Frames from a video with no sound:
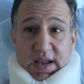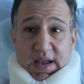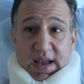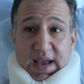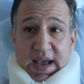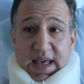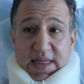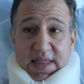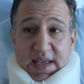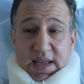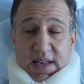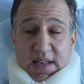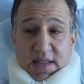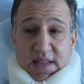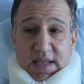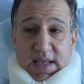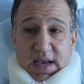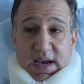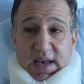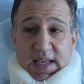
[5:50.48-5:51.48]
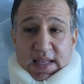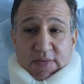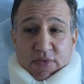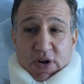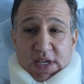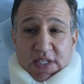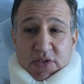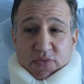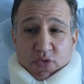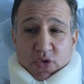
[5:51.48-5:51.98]
and then he
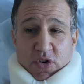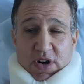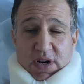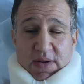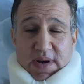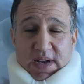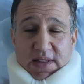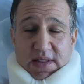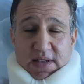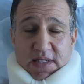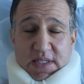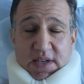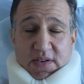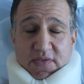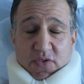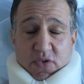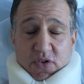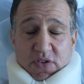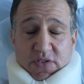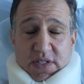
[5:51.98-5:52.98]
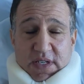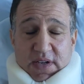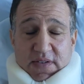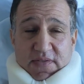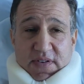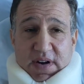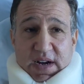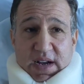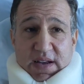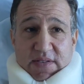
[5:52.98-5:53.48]
wasn't worried about the C4,
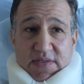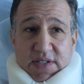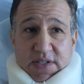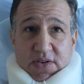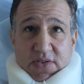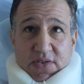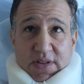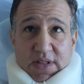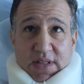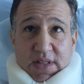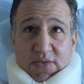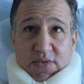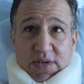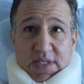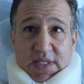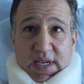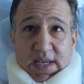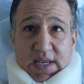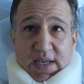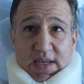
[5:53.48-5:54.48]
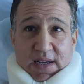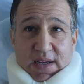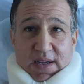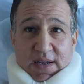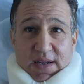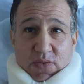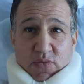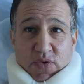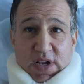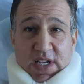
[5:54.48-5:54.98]
C5, so there was a
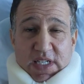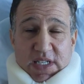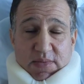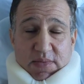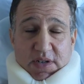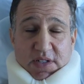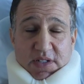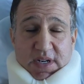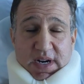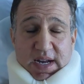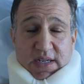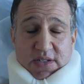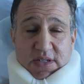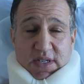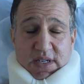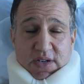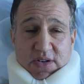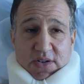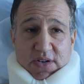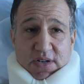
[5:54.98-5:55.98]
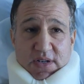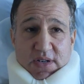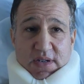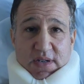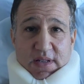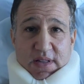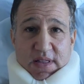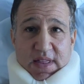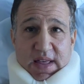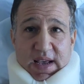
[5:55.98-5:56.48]
reasonable likelihood
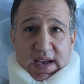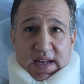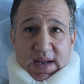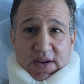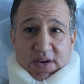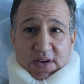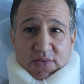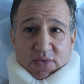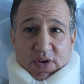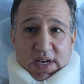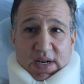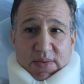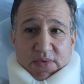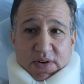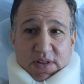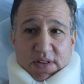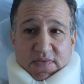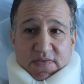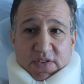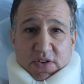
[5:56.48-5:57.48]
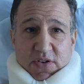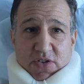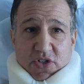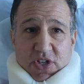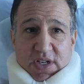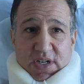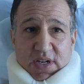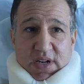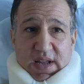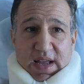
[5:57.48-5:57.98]
that I could wind up with a
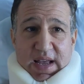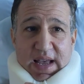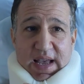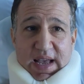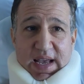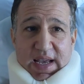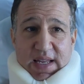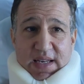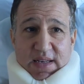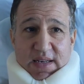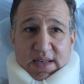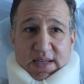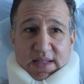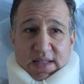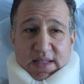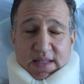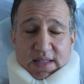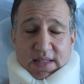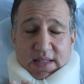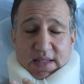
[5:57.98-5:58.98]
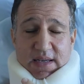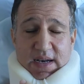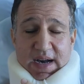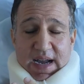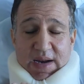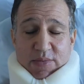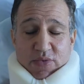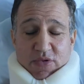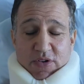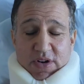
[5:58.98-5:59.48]
fusion and the
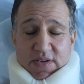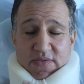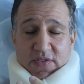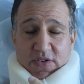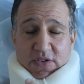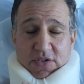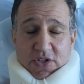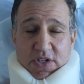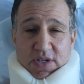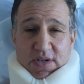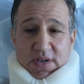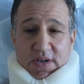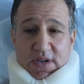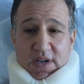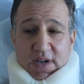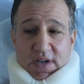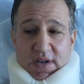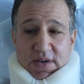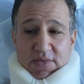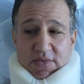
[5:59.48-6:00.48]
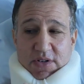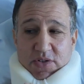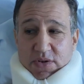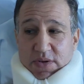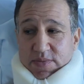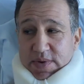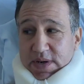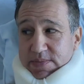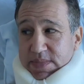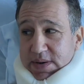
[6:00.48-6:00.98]
hybrid version, which would
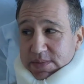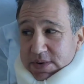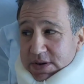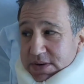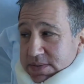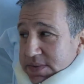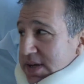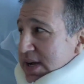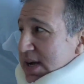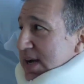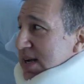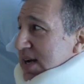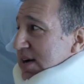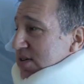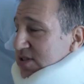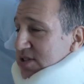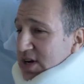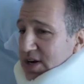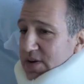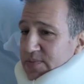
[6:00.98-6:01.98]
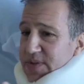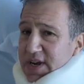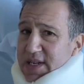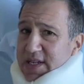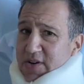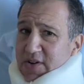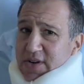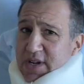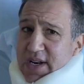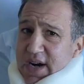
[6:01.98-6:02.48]
have been a bummer. Hi, Dr. Lowe. You can
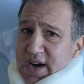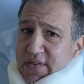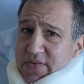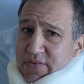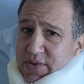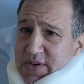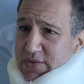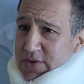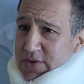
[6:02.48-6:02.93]
turn that off.